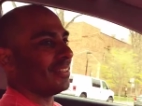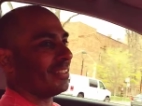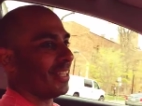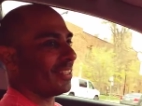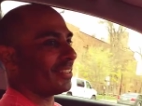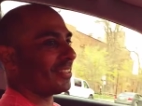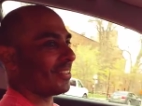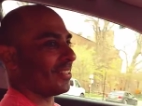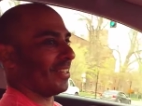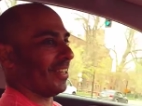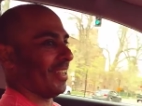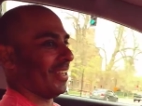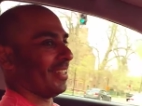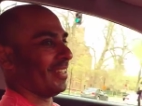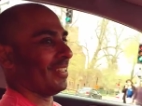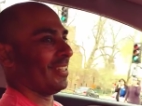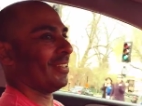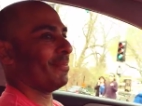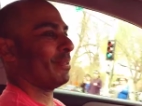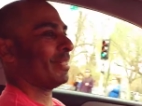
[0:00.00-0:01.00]
yesterday.
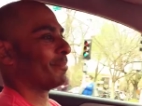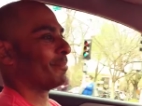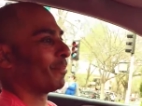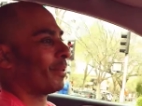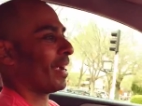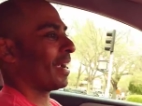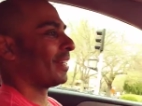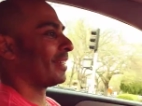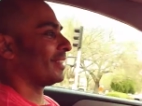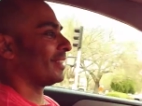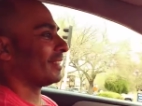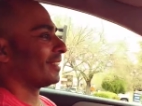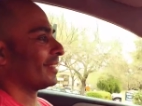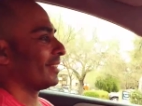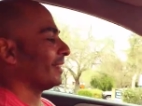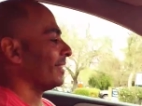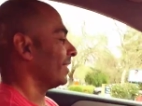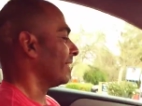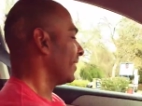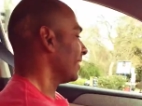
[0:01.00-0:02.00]
He missed practice.
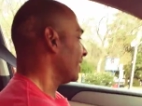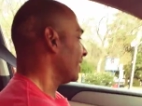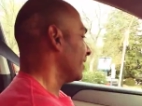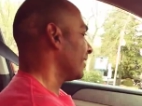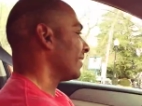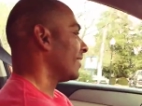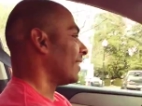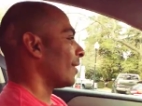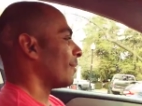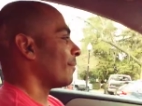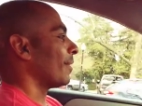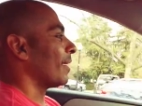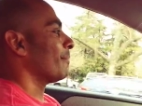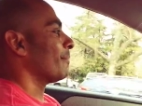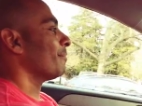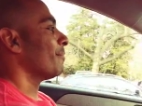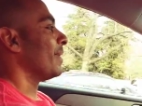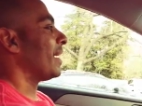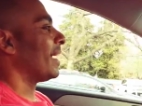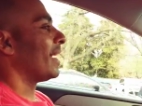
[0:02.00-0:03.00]
I'm
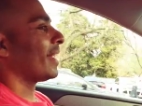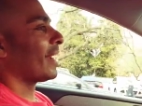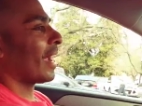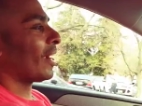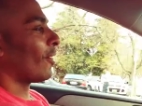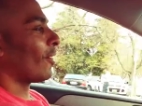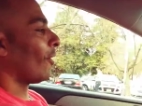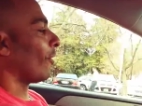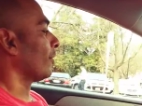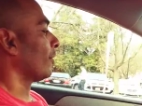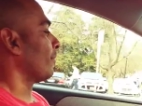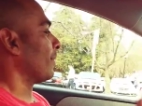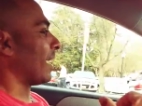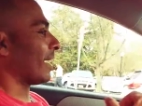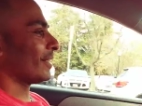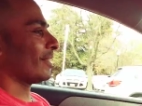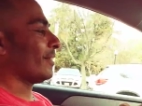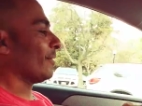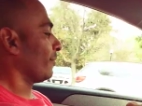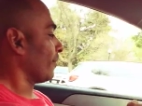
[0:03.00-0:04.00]
like, man, I called him
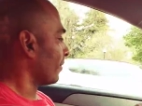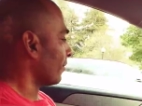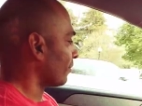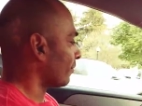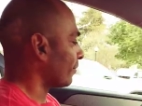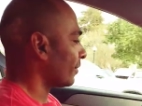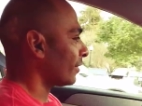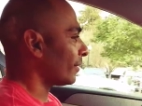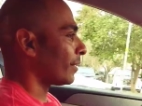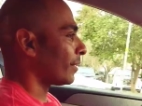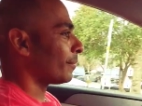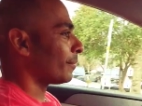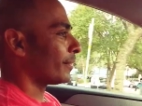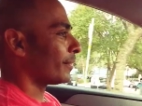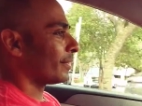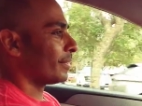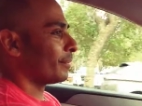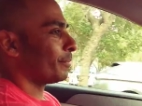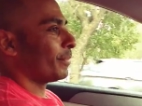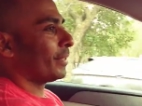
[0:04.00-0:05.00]
actually from the field,
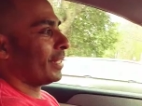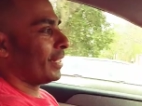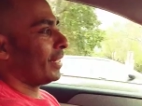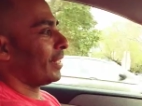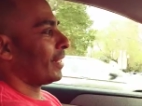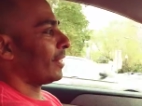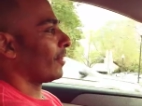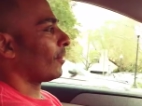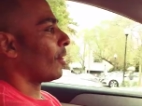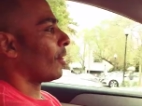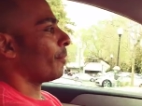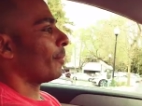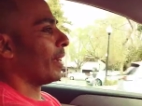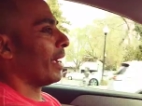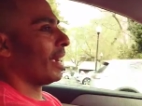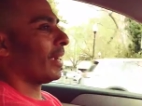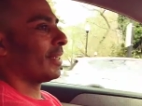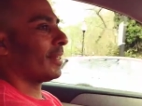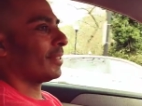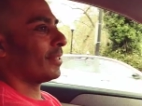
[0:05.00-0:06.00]
but he didn't call
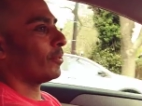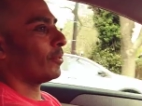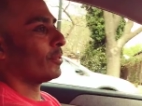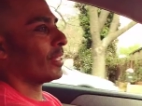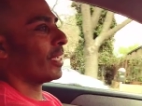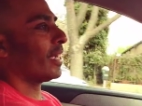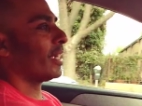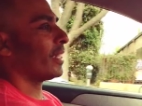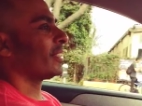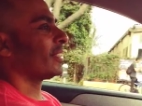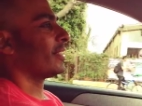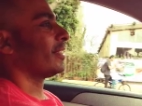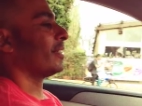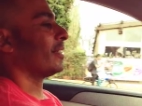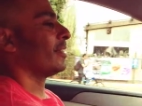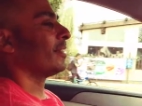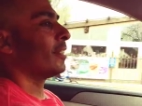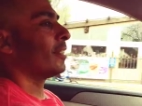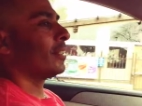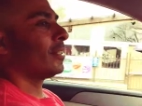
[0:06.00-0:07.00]
back, and no text
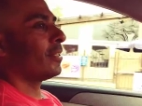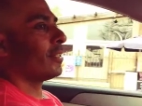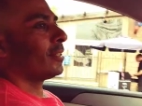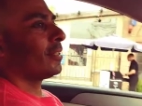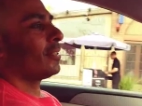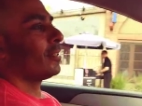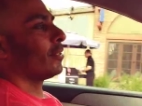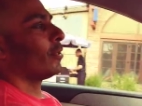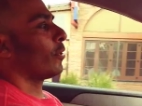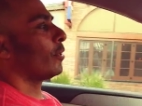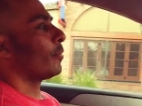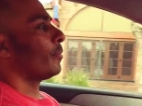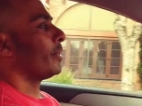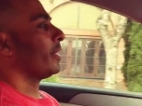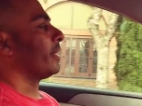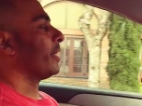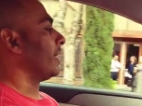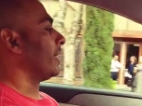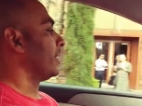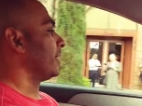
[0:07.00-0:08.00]
and no
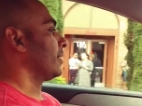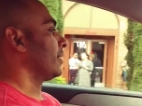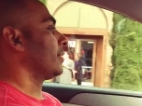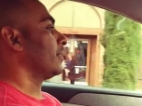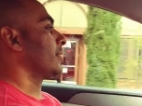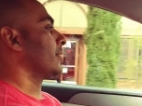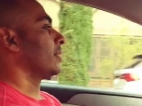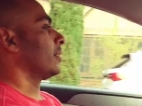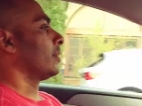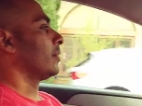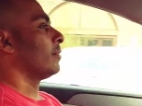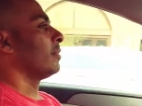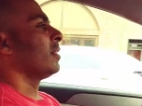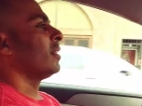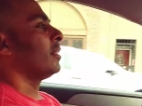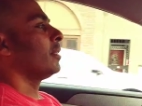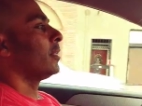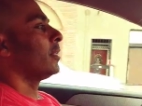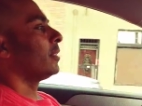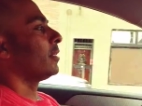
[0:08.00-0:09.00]
communication. So,
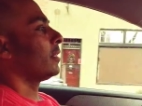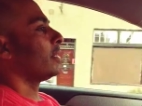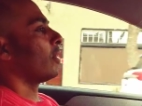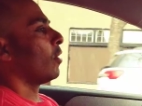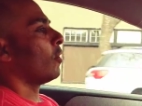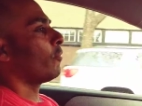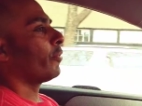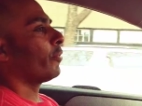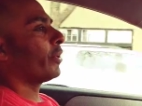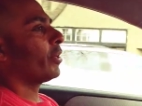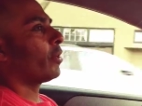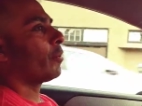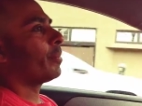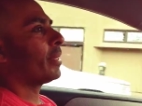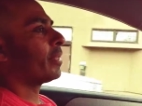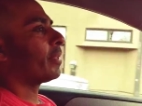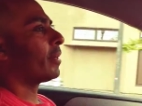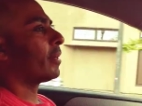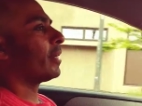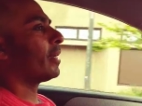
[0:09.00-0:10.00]
hopefully he'll
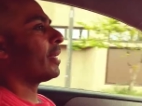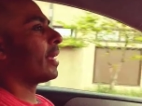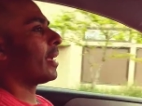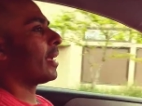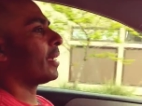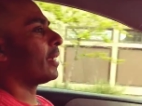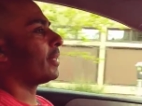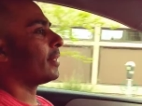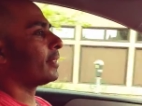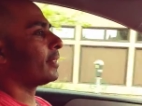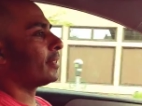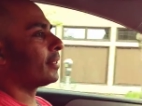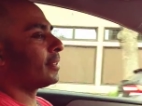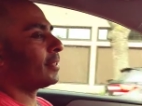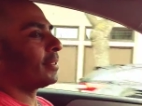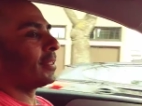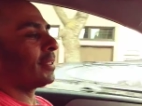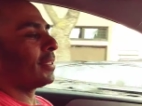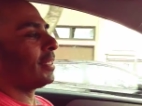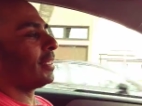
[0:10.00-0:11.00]
be there today.
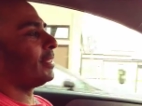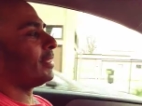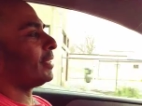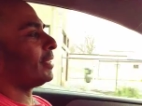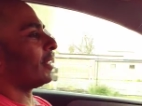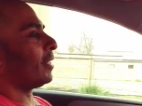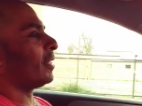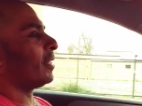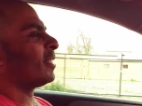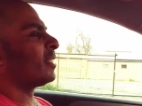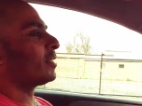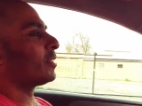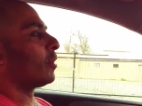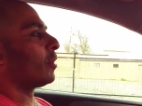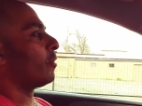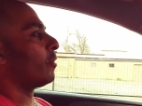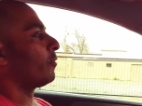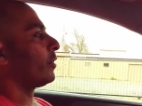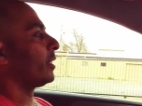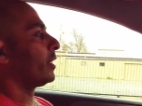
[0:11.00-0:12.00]
And he's young, so
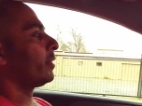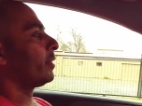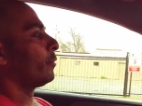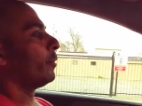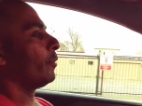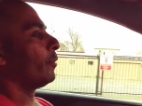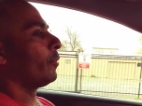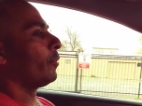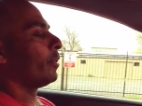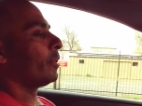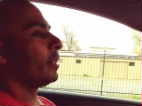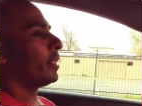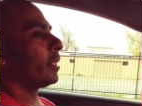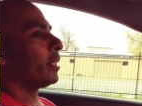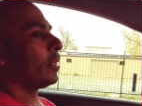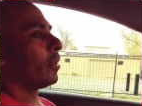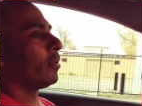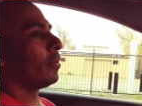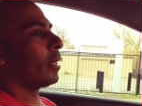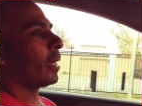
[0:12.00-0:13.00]
hopefully,
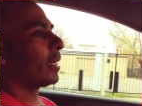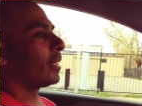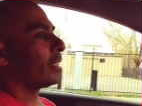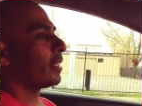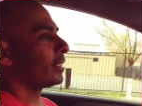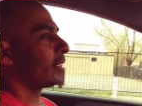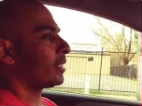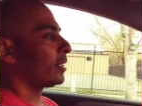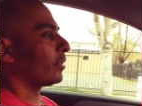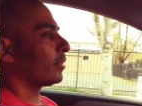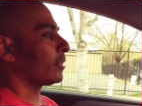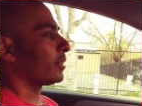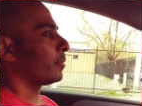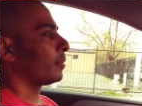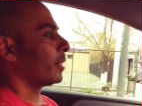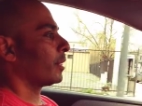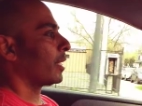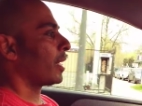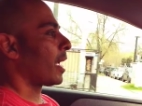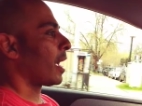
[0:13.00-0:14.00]
I can instill some
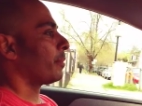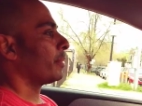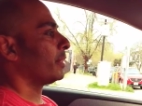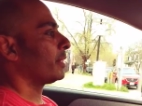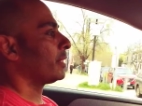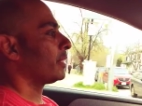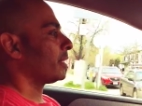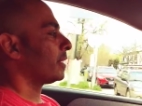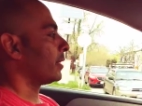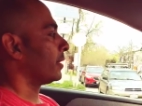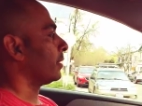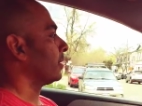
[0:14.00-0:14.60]
good habits and,